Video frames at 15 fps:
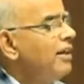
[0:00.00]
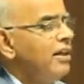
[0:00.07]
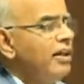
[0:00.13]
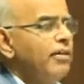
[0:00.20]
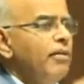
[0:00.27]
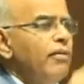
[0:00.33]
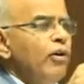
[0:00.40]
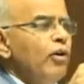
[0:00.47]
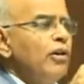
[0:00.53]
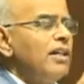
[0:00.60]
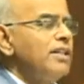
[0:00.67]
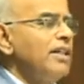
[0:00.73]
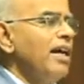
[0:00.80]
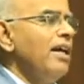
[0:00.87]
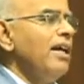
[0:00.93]
He will only
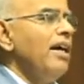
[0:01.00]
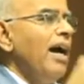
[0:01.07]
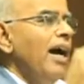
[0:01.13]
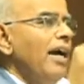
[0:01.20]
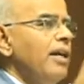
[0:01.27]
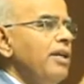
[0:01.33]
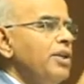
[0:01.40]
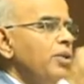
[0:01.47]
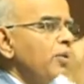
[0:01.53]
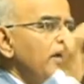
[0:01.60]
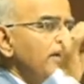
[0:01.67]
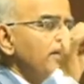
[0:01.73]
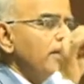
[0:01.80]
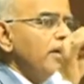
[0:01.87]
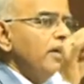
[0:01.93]
say, A had issued
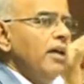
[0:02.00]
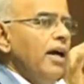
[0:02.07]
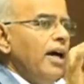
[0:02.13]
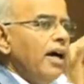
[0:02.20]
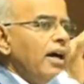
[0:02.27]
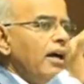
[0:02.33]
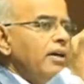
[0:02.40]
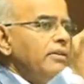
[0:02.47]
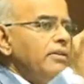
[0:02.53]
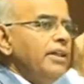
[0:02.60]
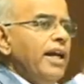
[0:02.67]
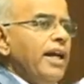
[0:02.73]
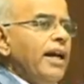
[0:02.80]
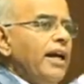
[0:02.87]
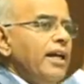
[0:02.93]

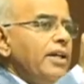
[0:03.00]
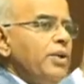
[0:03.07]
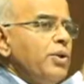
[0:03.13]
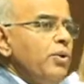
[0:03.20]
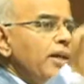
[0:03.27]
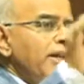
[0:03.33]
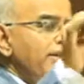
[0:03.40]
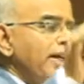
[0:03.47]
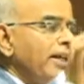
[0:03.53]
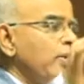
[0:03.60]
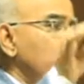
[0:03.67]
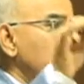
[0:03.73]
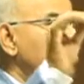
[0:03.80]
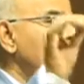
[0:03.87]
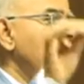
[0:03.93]
a check
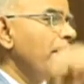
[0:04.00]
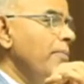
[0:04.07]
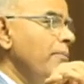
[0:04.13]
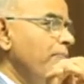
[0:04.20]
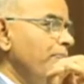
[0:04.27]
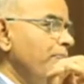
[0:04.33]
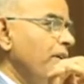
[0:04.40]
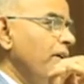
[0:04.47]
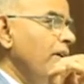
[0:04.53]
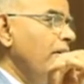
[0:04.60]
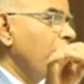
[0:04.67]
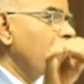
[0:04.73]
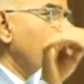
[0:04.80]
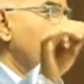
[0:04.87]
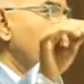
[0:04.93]
to B
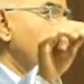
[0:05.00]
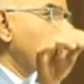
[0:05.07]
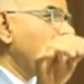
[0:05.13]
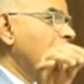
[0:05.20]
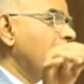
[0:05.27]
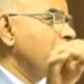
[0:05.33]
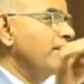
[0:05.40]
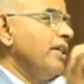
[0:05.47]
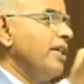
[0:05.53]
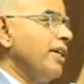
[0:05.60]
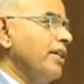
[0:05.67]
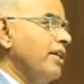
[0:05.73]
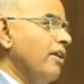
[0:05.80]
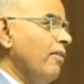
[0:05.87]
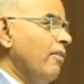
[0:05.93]
for a
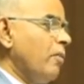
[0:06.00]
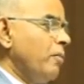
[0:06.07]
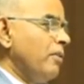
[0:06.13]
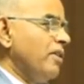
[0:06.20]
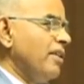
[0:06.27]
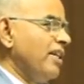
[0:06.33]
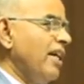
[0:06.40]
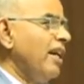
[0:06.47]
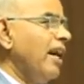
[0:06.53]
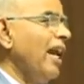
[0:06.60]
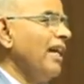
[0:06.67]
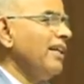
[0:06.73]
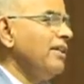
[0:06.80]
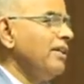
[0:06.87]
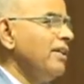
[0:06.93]
consideration of ₹10
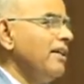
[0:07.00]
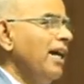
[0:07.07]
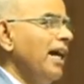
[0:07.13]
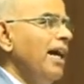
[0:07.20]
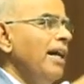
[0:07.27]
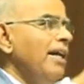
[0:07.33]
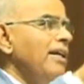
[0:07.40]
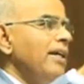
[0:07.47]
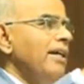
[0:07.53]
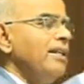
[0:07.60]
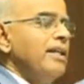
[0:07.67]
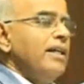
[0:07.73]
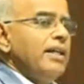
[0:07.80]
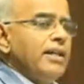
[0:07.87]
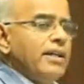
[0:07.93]
lakhs, and
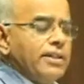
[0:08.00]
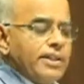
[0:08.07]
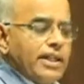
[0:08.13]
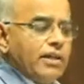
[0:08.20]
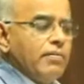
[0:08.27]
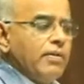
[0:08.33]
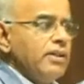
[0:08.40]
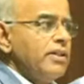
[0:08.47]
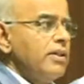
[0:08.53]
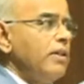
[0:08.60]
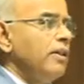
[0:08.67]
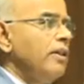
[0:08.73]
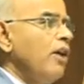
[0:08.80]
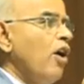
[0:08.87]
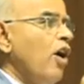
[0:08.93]
the check was
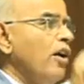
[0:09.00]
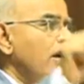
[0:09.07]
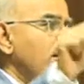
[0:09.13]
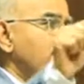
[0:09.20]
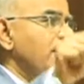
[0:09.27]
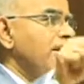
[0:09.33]
drawn on